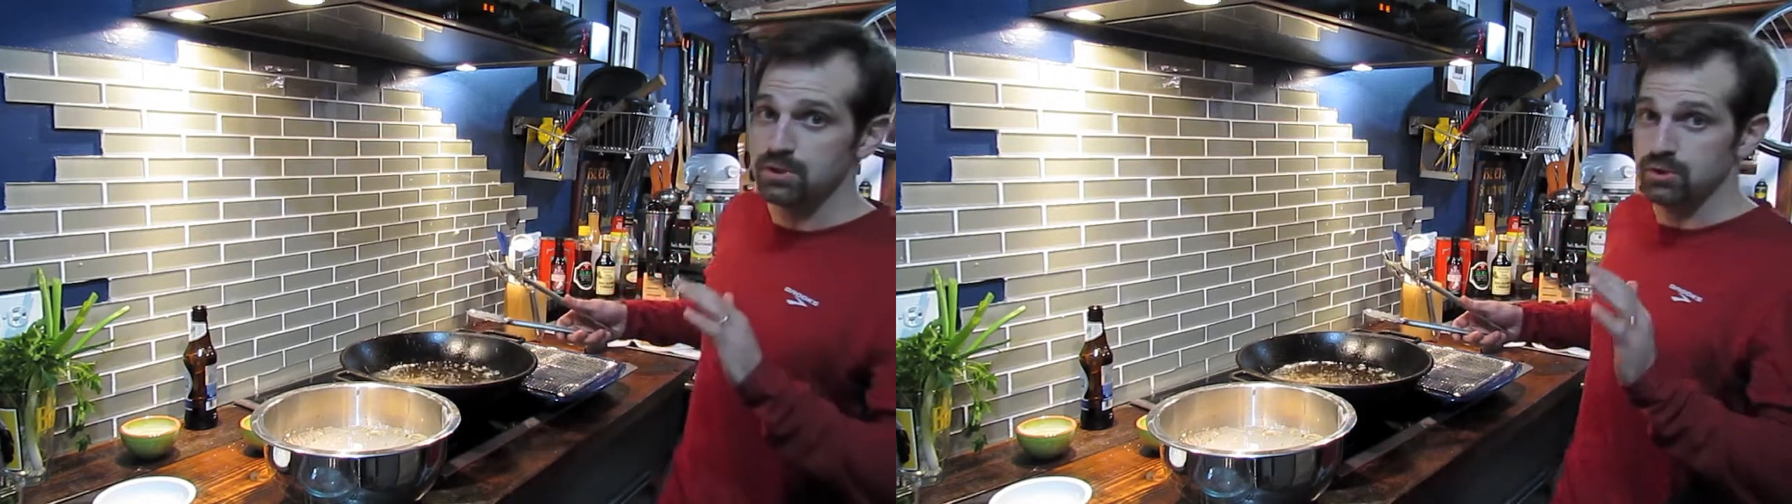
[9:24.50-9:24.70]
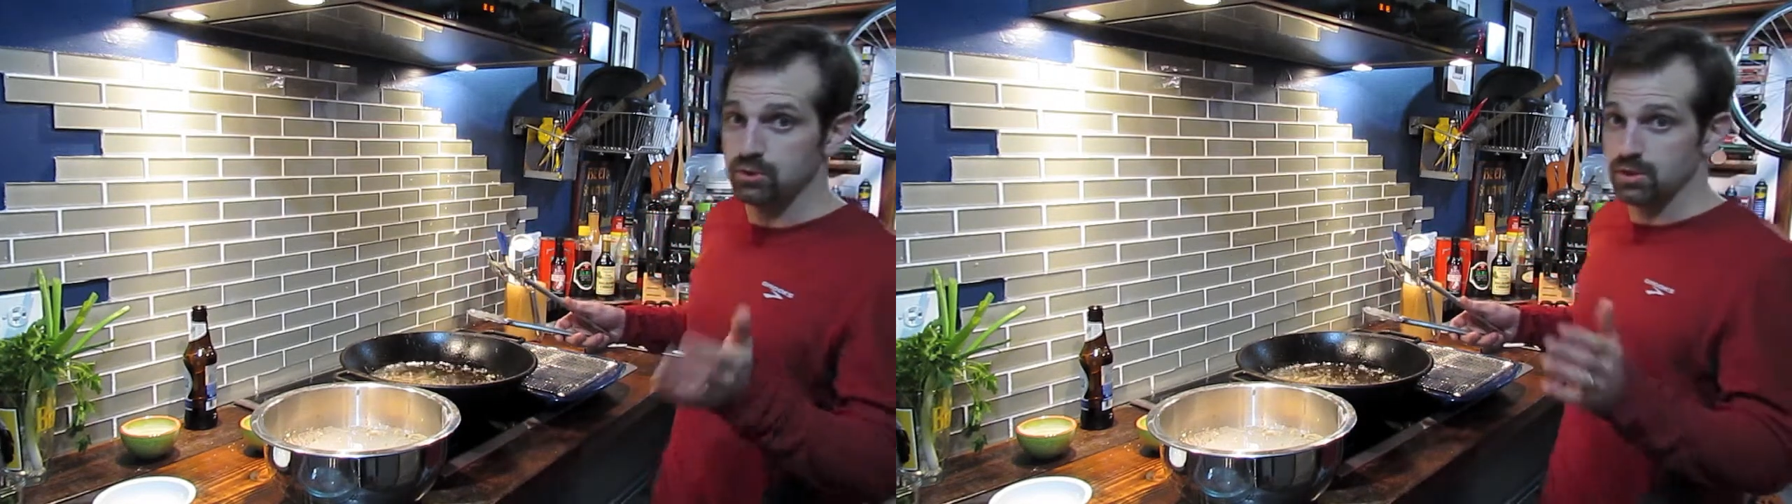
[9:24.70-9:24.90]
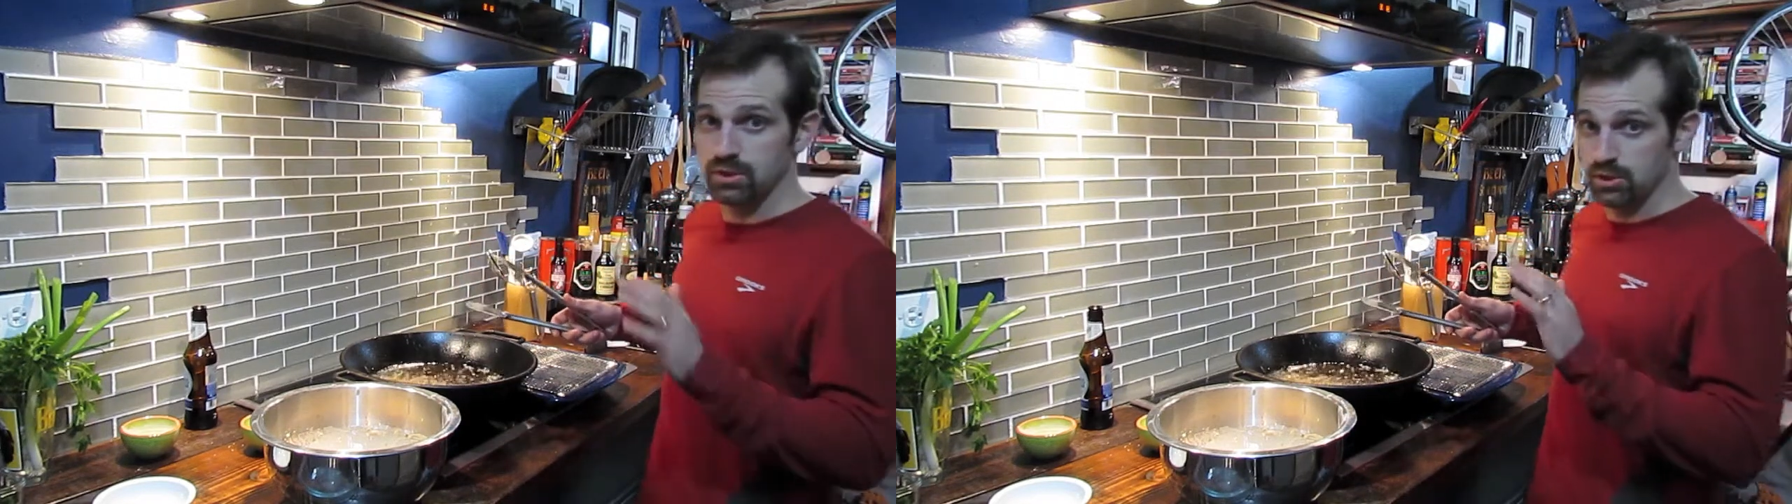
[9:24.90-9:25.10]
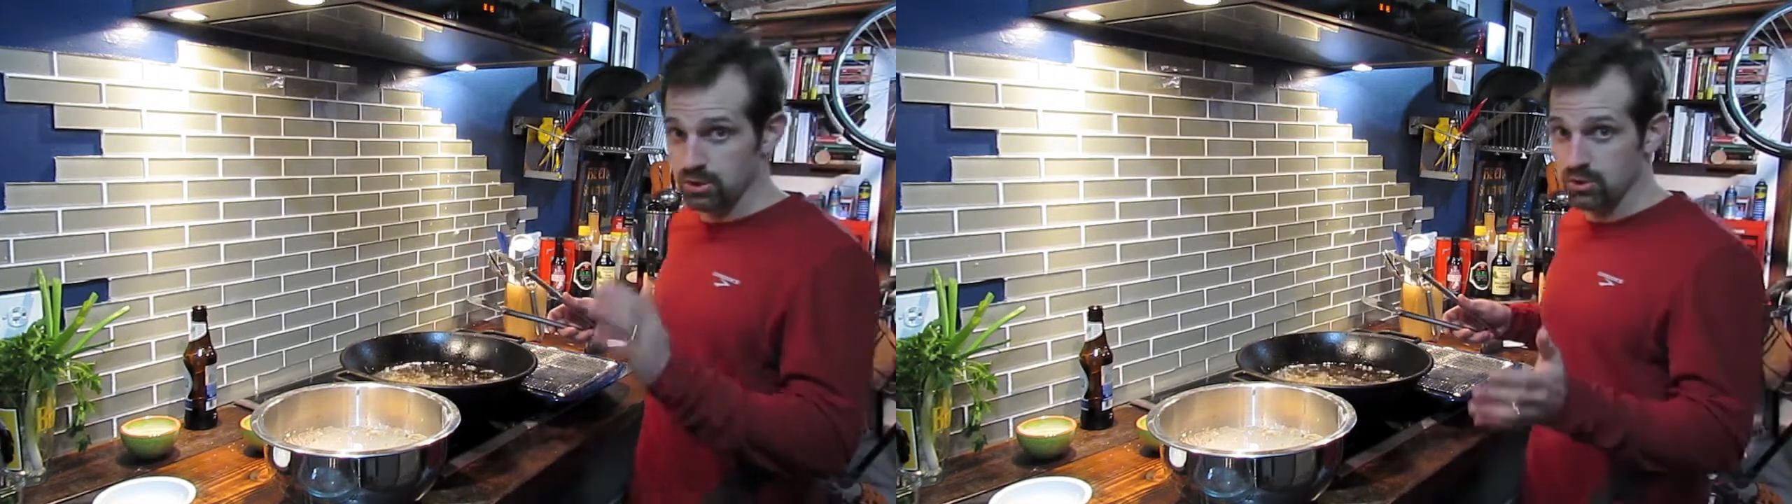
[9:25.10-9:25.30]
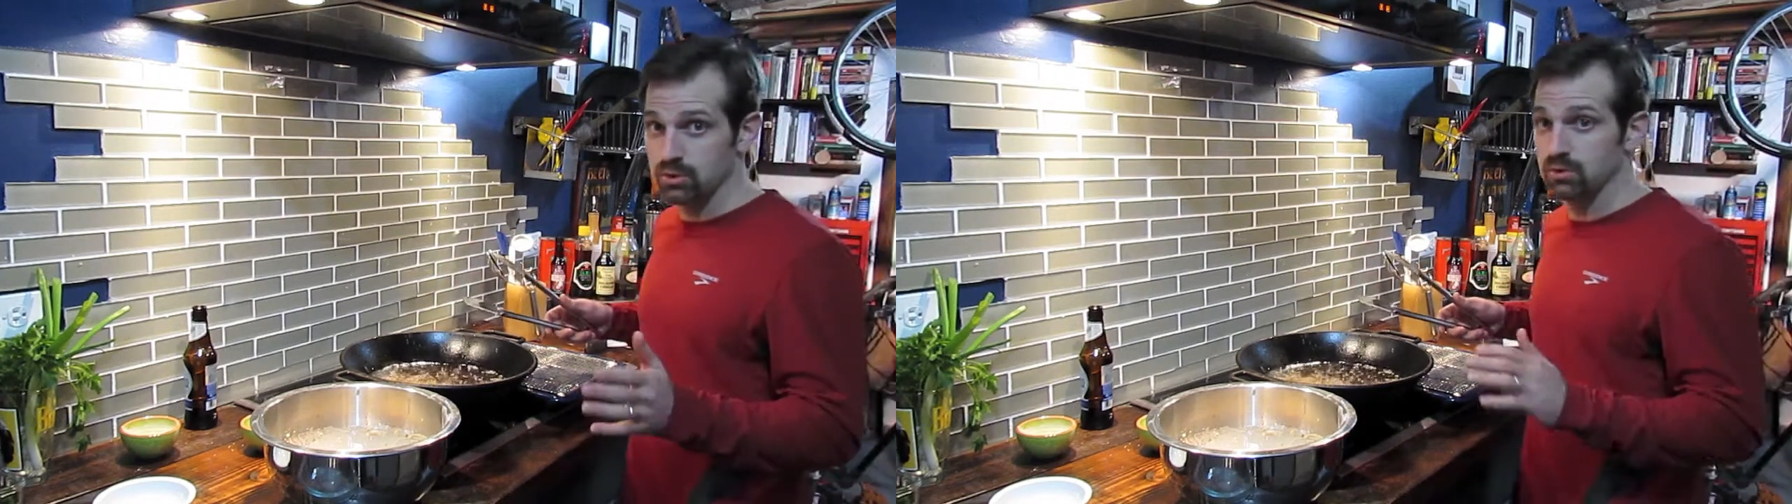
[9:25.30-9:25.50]
You can
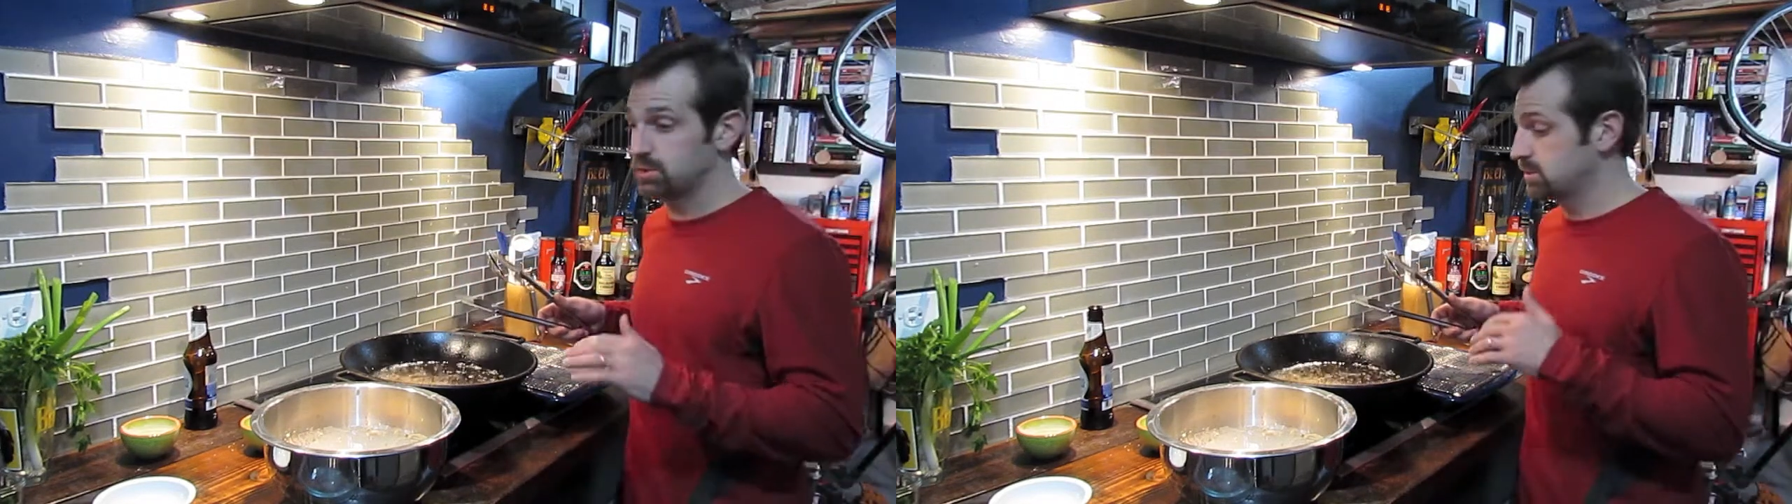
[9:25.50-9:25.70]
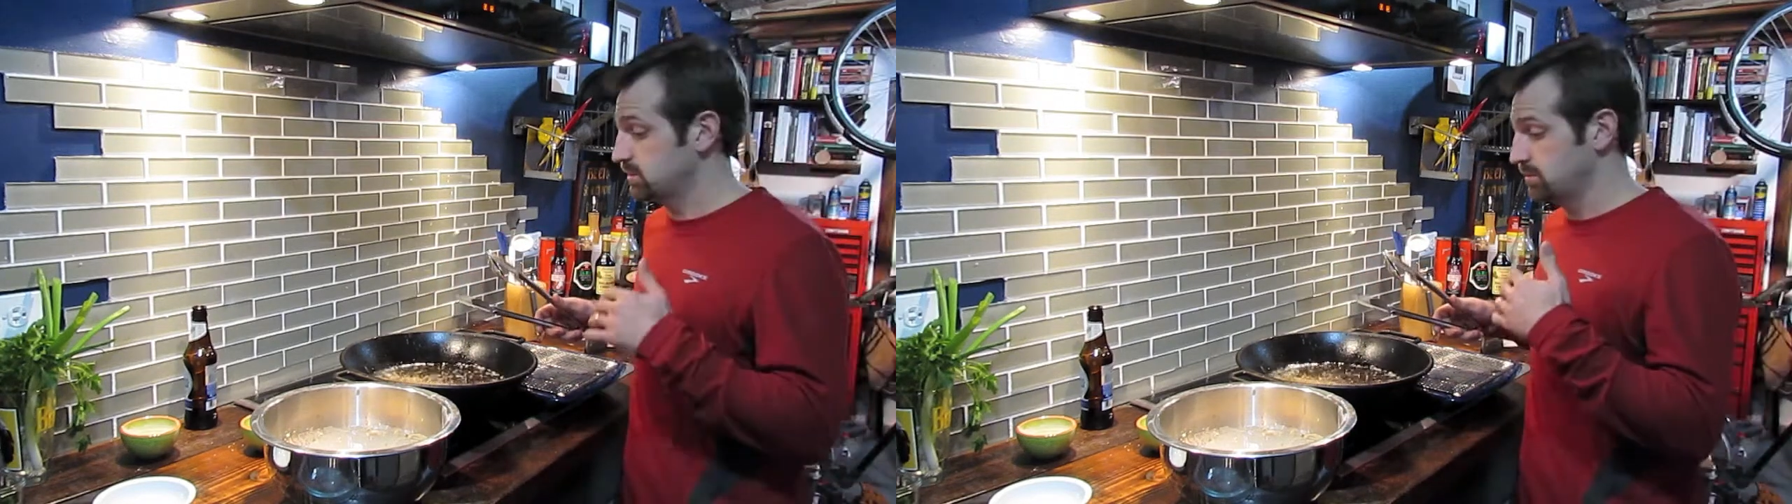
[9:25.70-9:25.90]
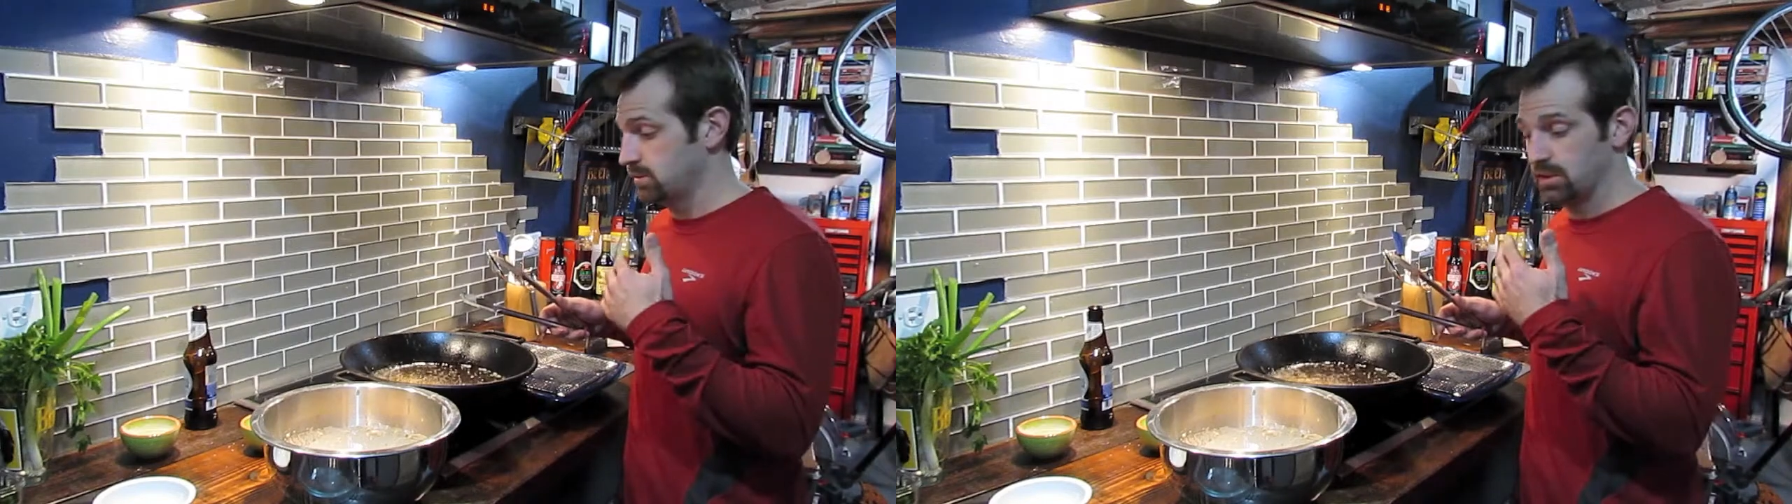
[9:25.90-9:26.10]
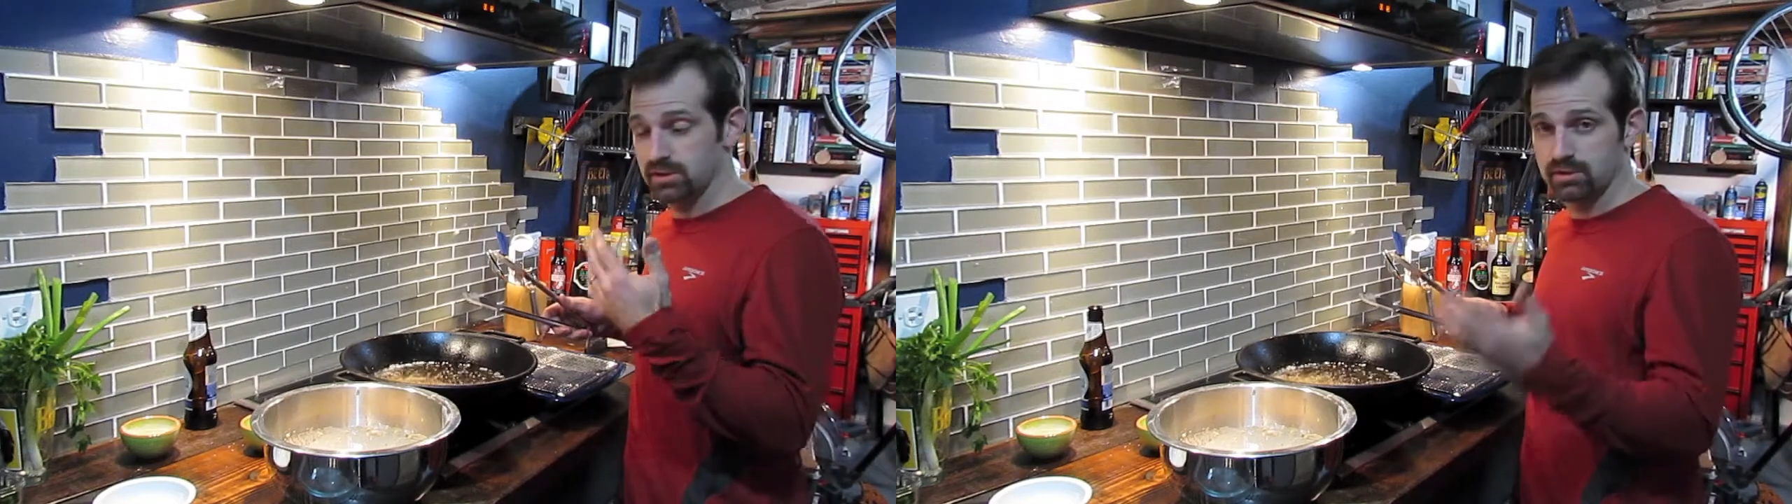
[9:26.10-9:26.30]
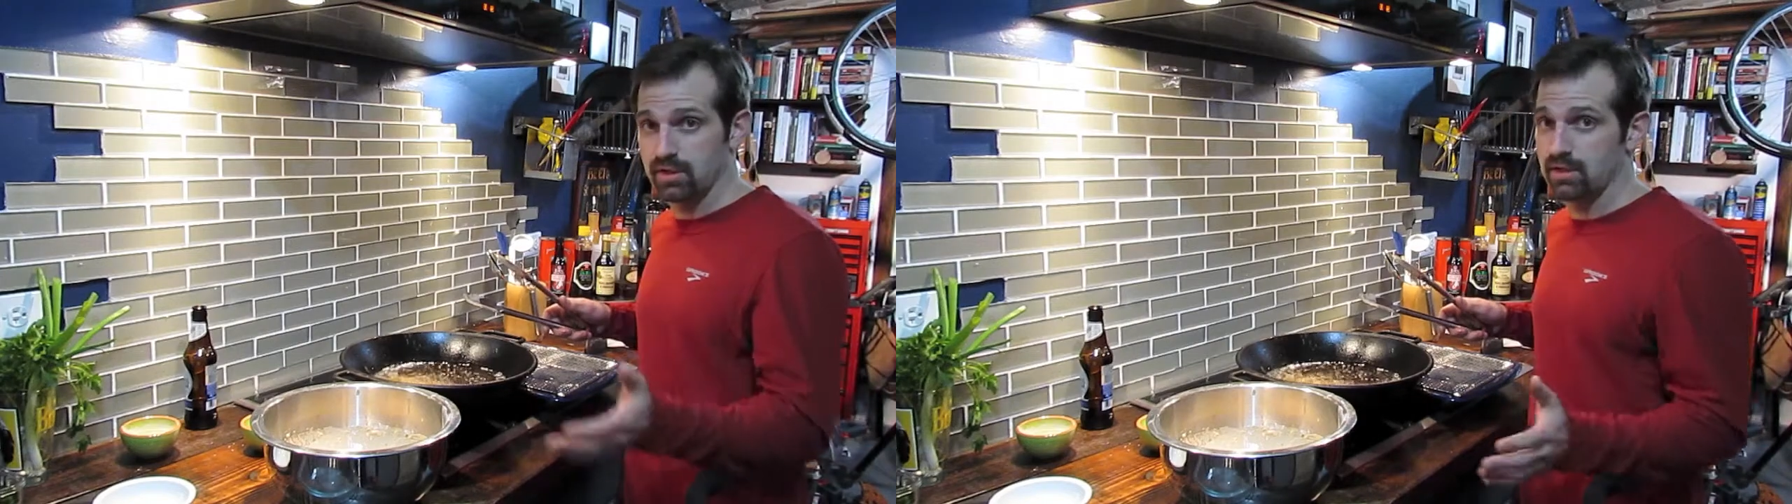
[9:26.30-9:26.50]
use
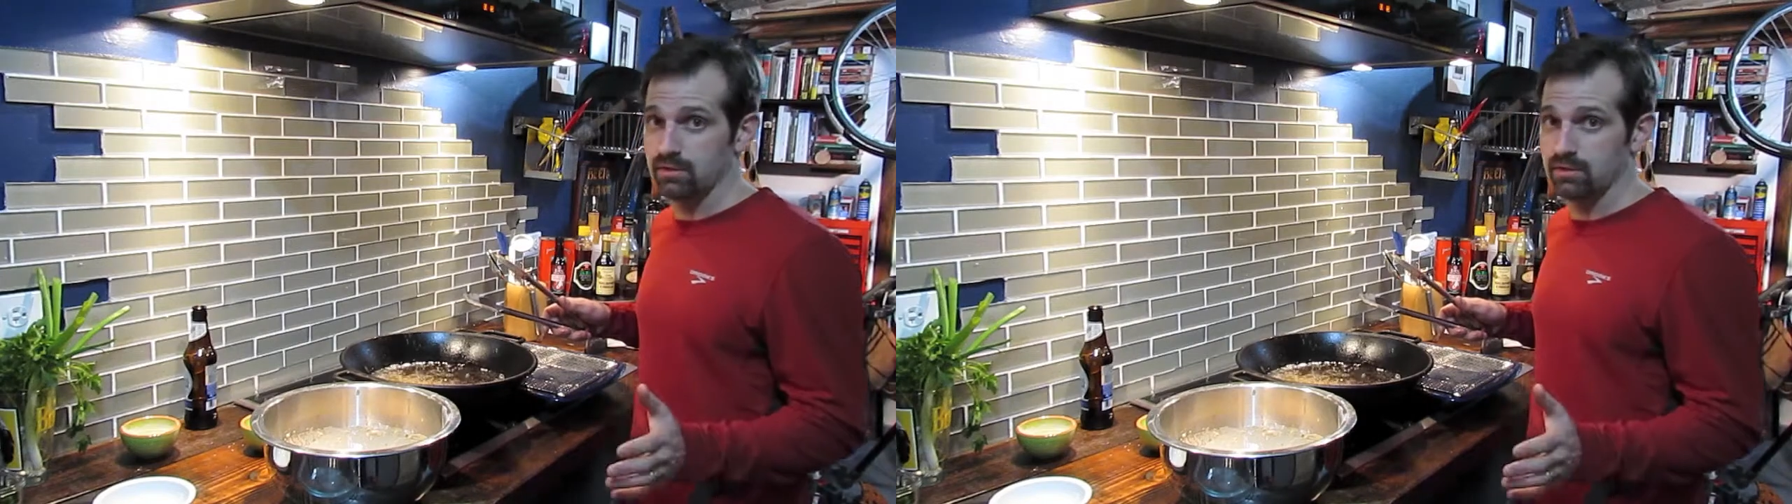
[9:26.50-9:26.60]
a straight